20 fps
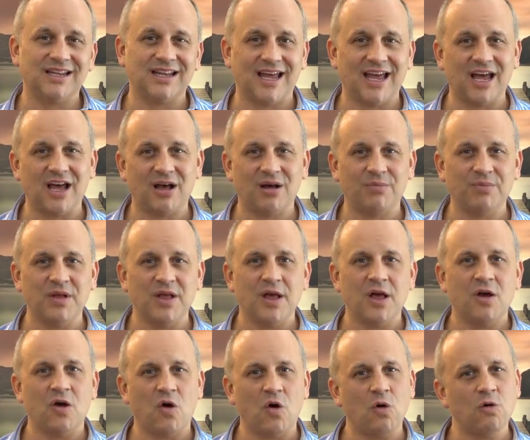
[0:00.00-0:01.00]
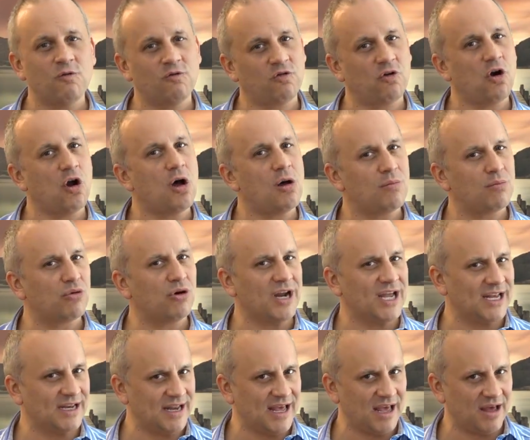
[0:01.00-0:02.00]
to help overall
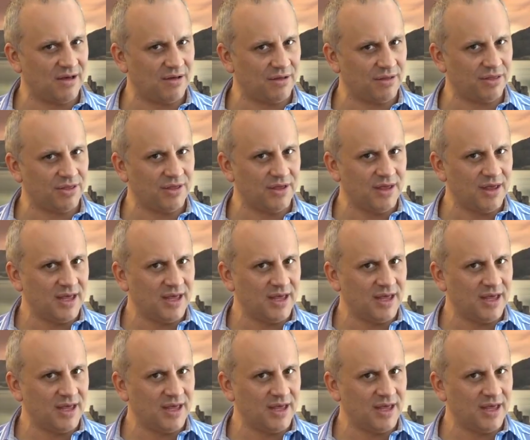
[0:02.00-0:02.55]
brain health.